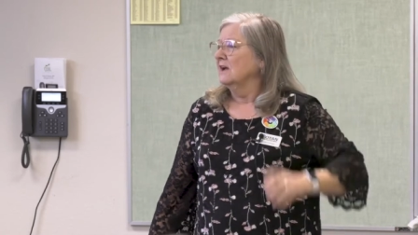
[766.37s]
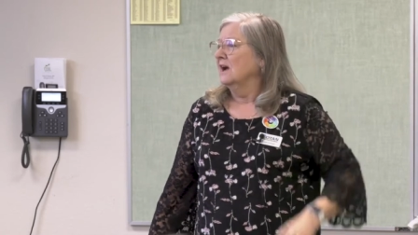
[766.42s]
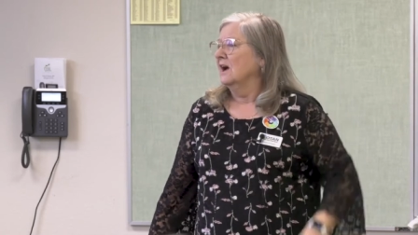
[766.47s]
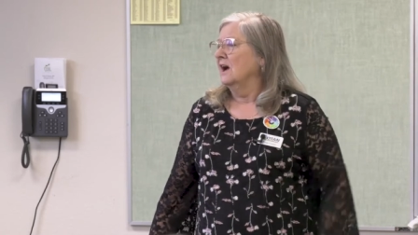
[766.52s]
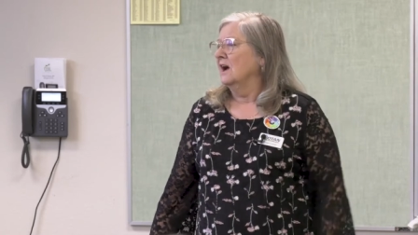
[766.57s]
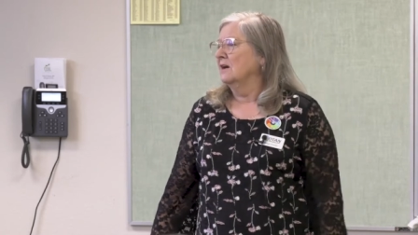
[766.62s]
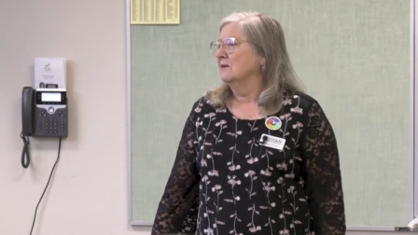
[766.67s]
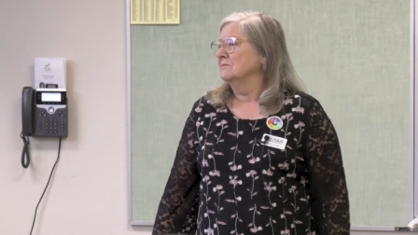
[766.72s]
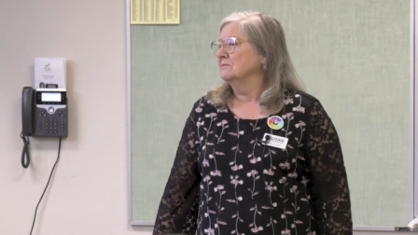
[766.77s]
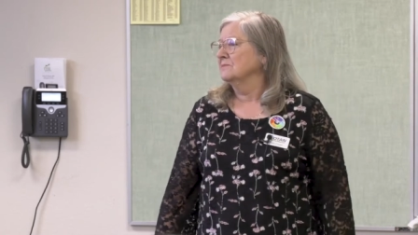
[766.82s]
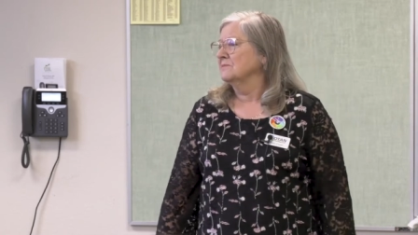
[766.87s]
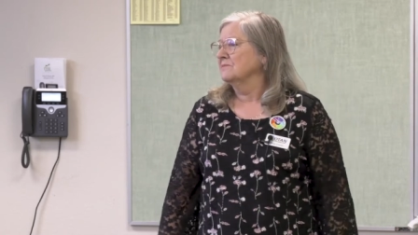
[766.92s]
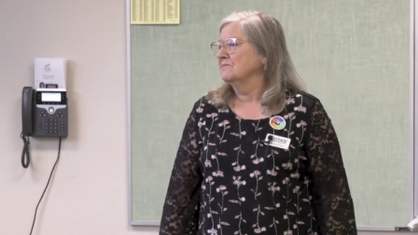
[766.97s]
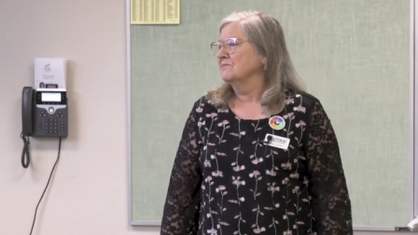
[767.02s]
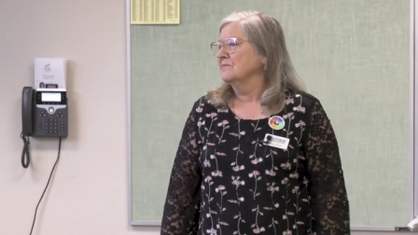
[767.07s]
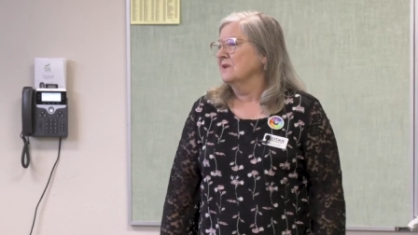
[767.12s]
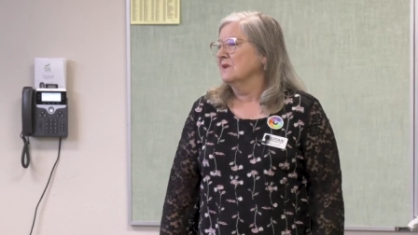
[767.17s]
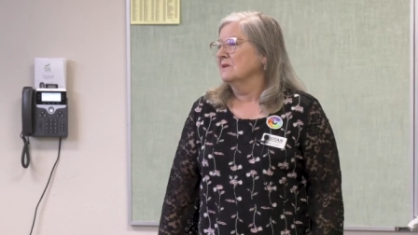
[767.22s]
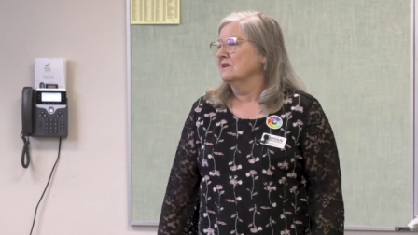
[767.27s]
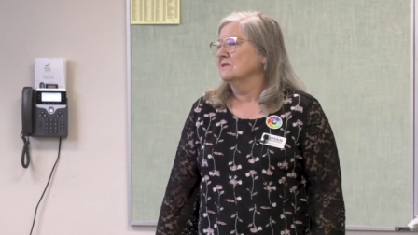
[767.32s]
um,
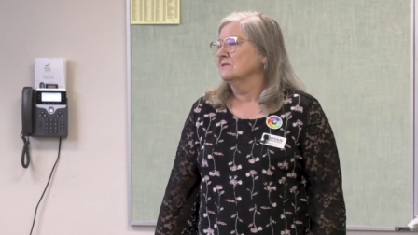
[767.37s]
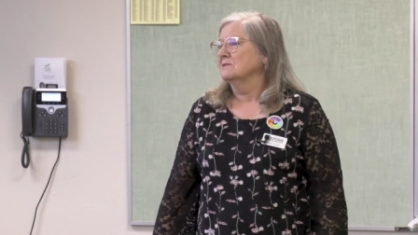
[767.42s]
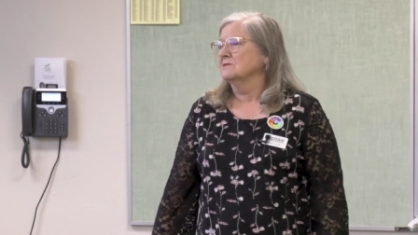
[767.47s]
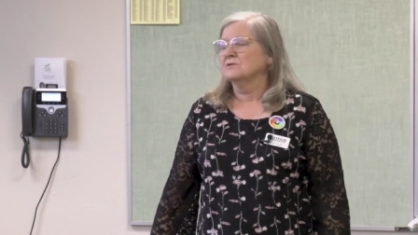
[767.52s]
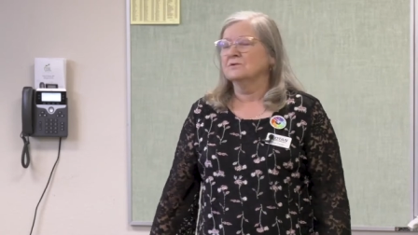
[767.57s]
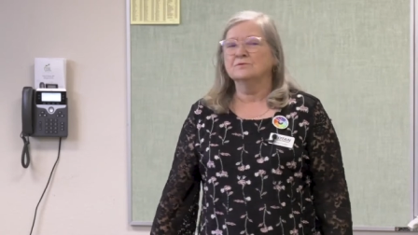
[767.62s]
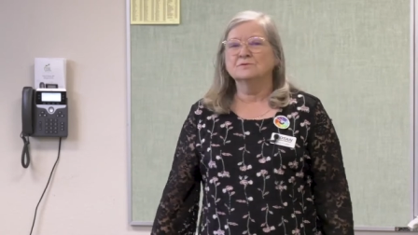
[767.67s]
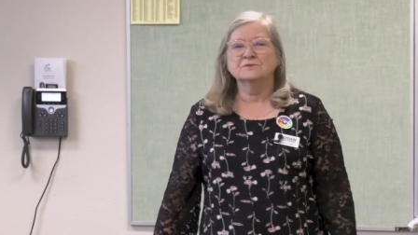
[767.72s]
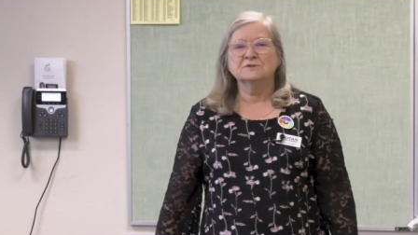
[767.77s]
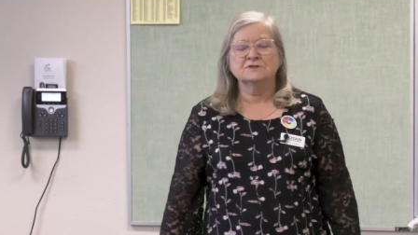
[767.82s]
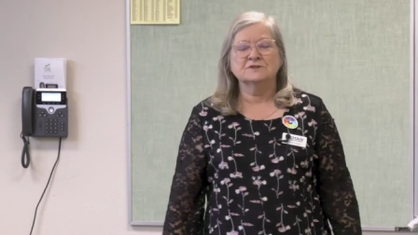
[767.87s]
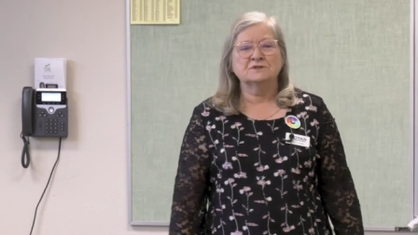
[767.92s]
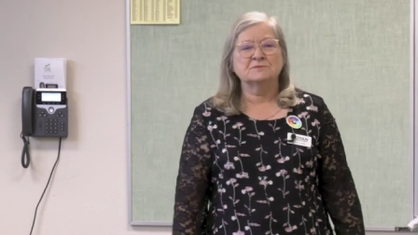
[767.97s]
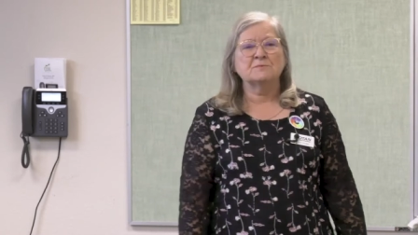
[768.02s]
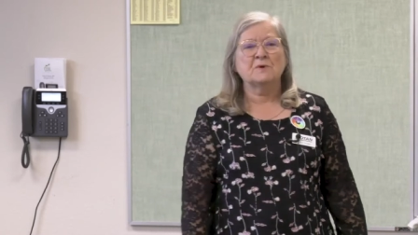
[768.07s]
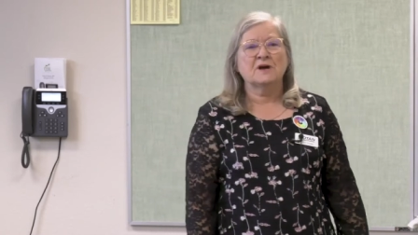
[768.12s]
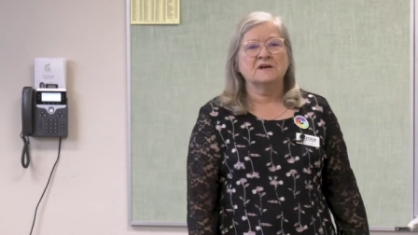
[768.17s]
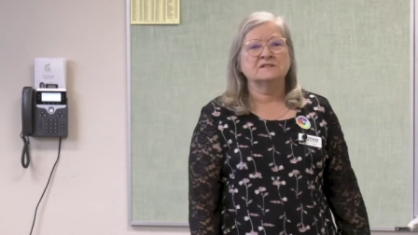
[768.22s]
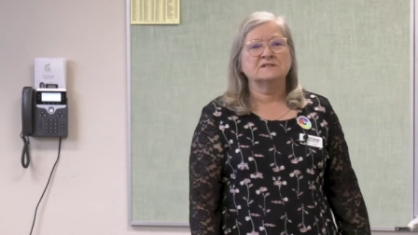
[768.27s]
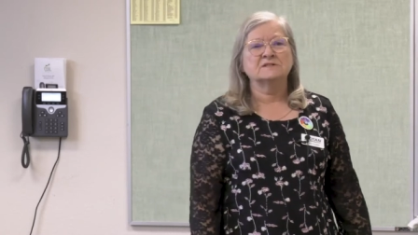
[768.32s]
schools as
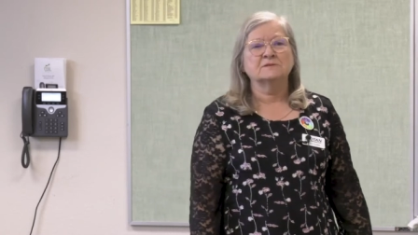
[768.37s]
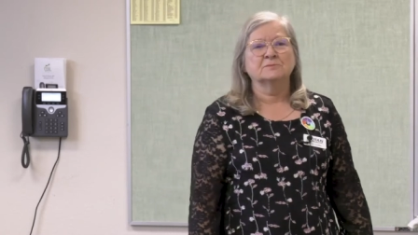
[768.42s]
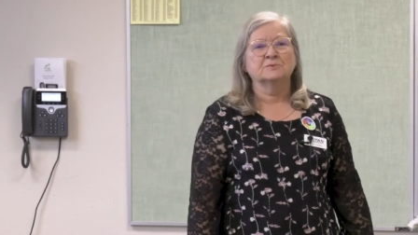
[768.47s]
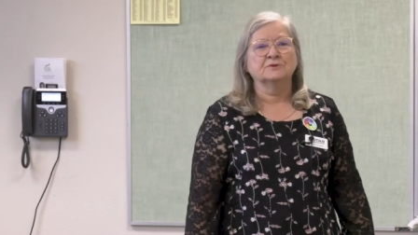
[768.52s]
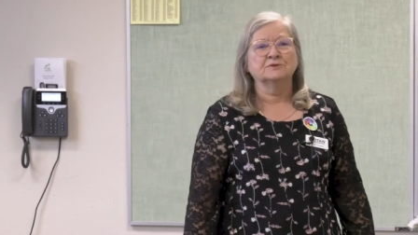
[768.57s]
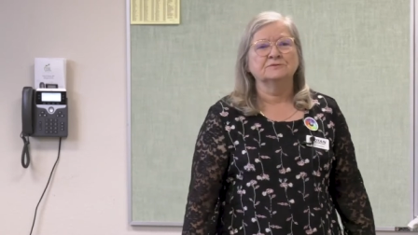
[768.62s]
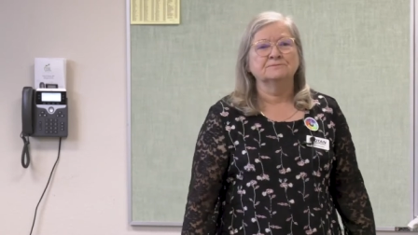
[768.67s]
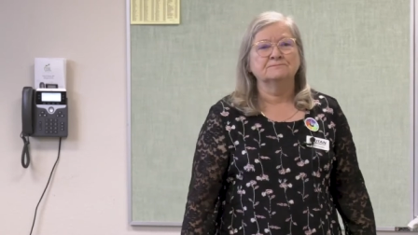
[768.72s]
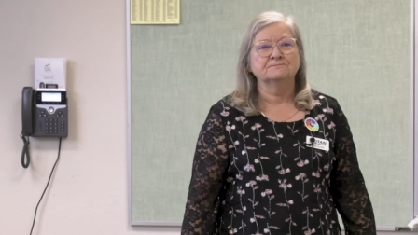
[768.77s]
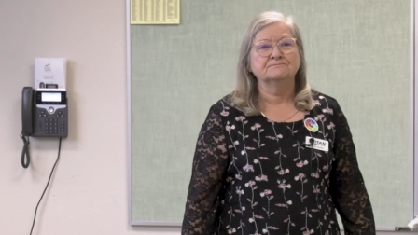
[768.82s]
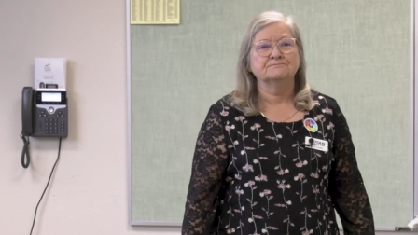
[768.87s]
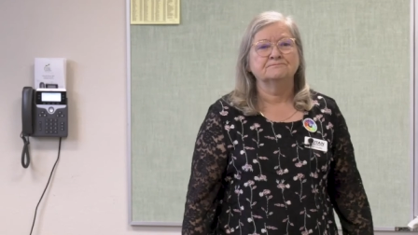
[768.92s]
possible.